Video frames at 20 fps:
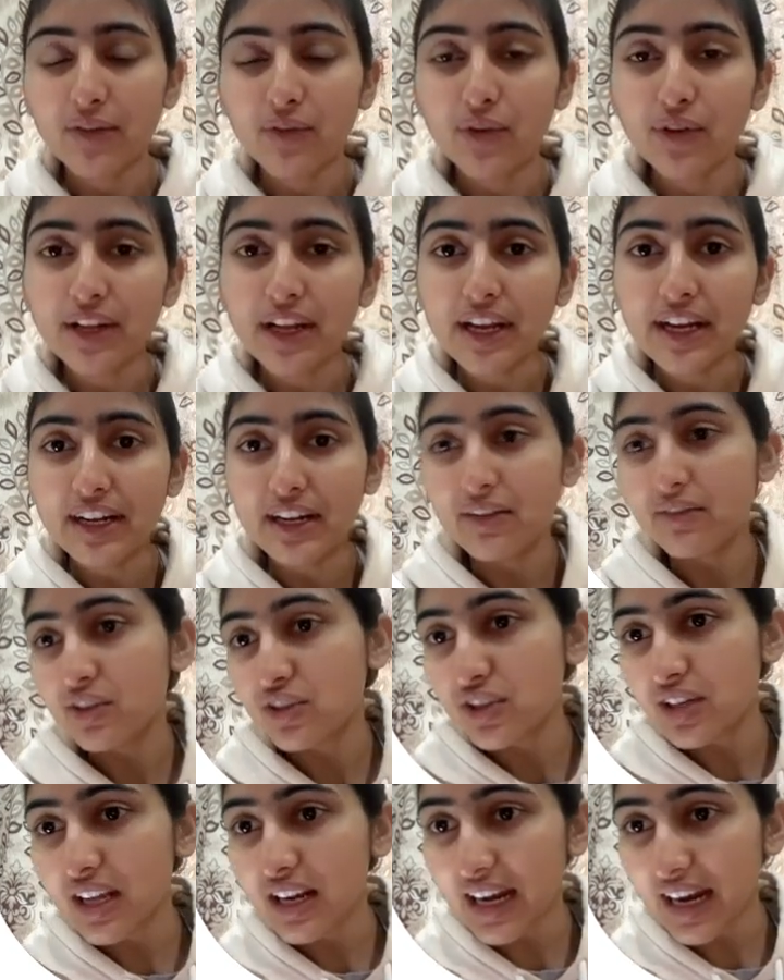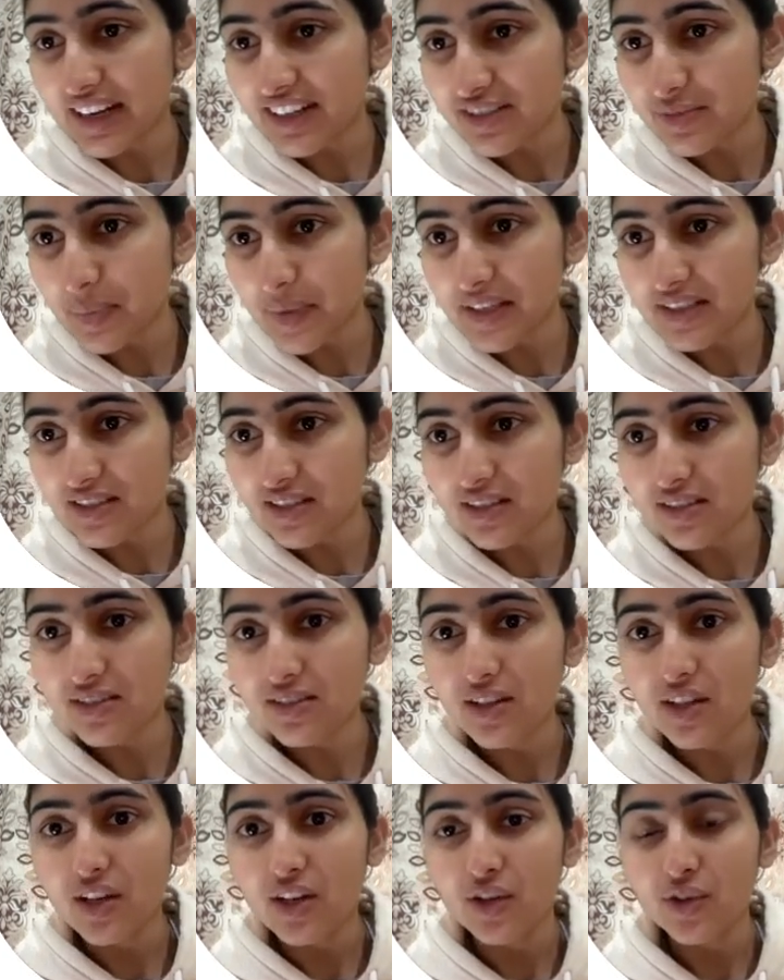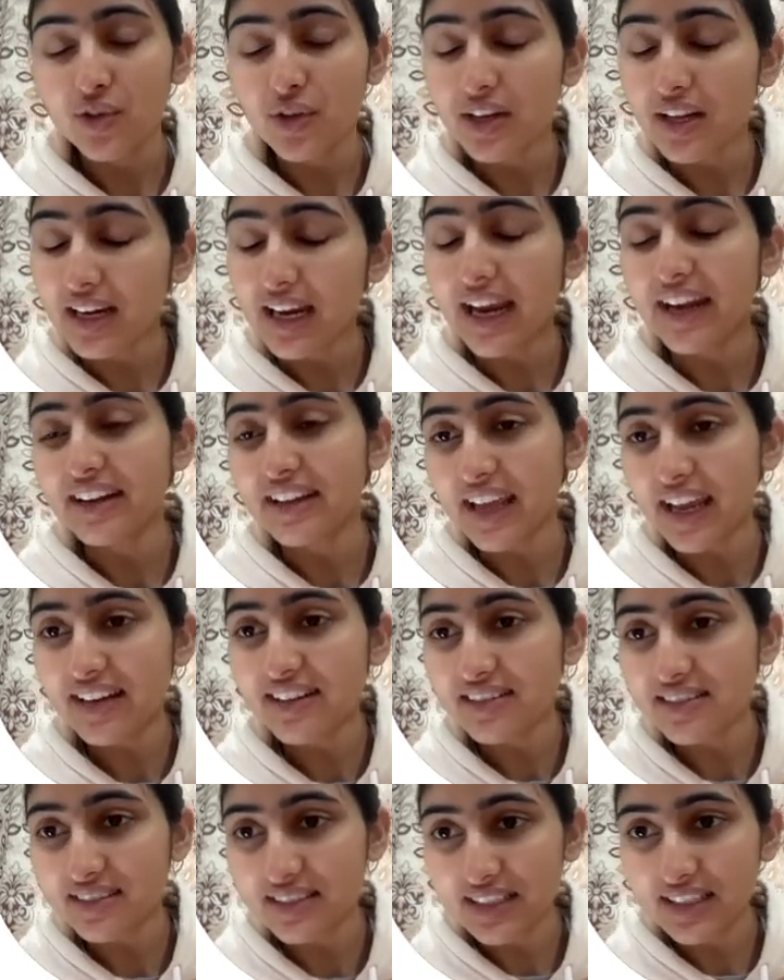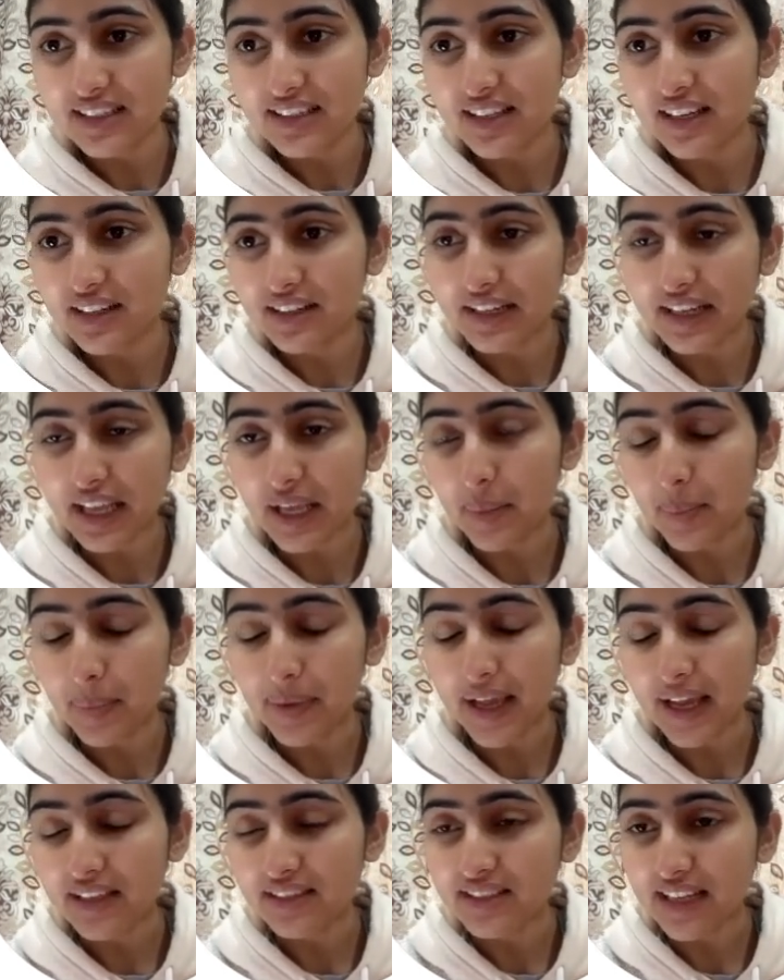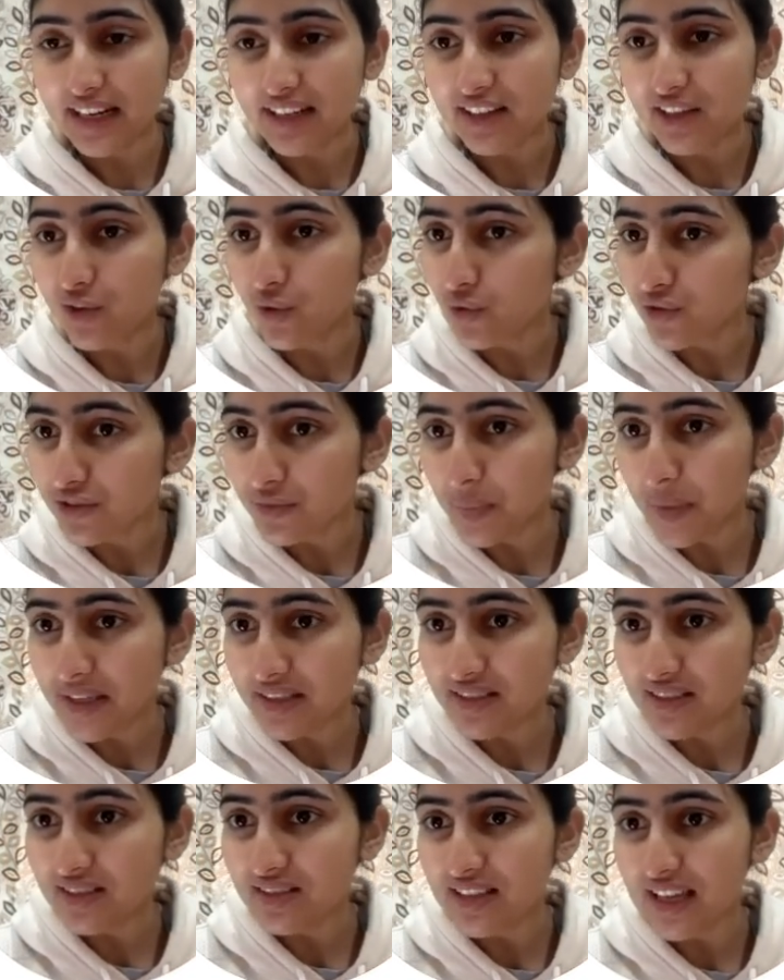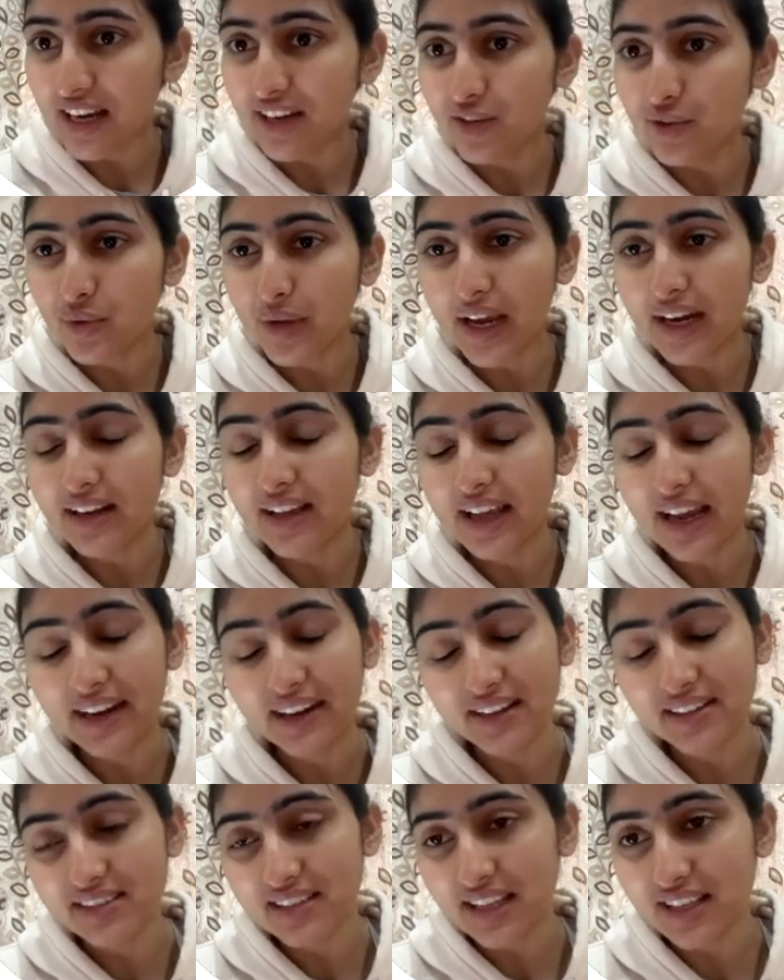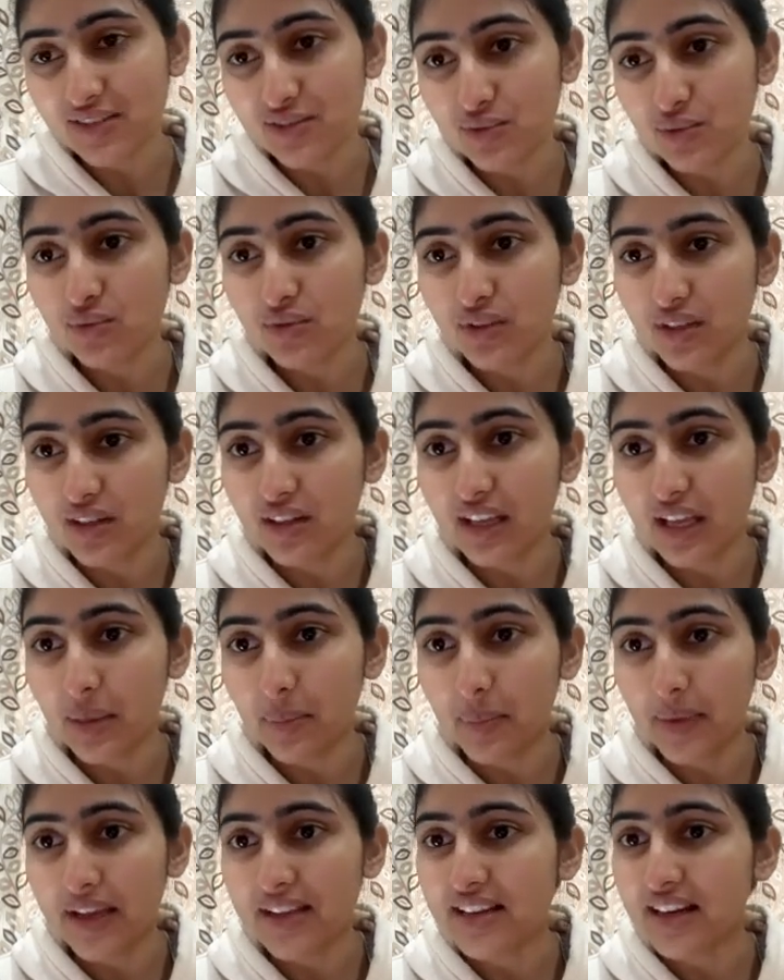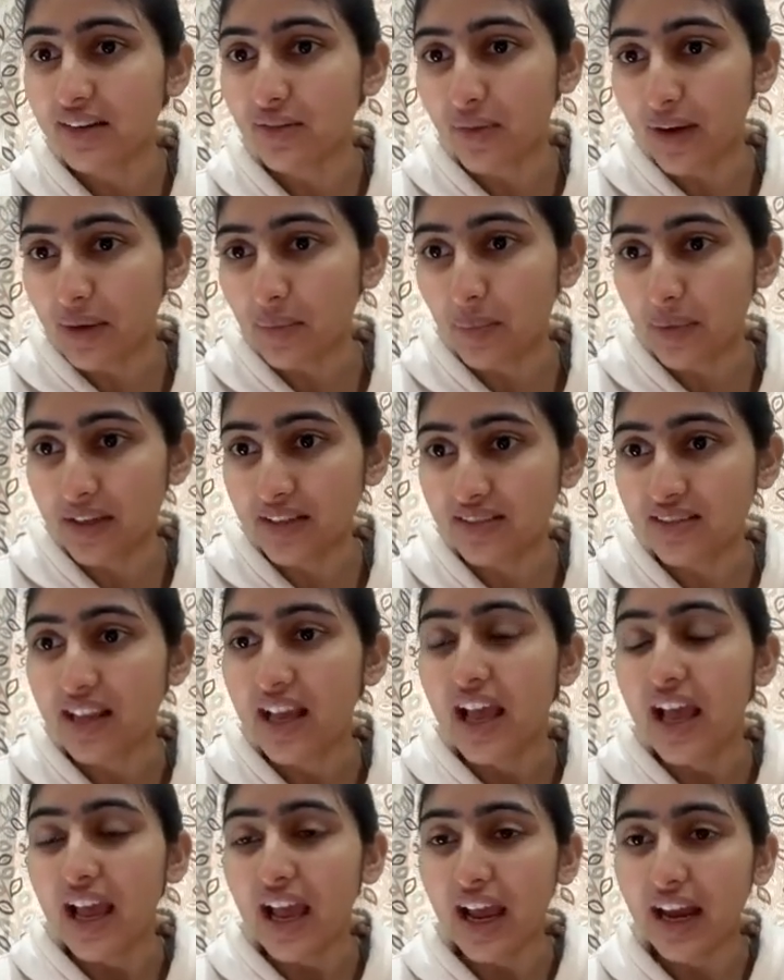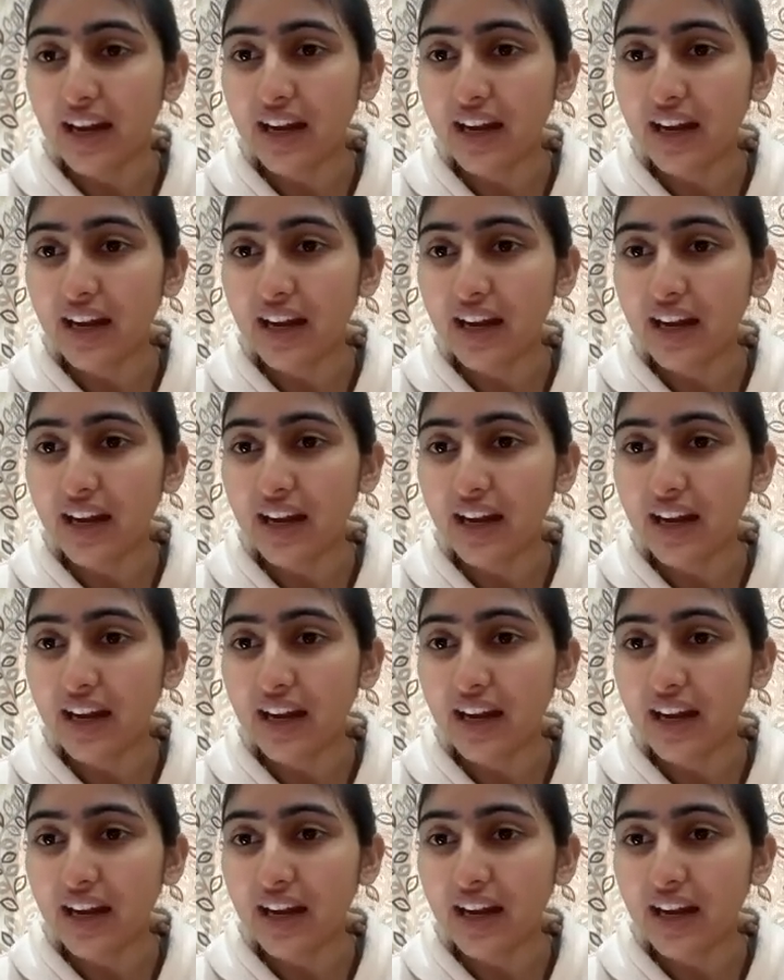Like for the individual client spaces, your client can see their KPIs at their own spaces and you can get access to their KPIs at one place.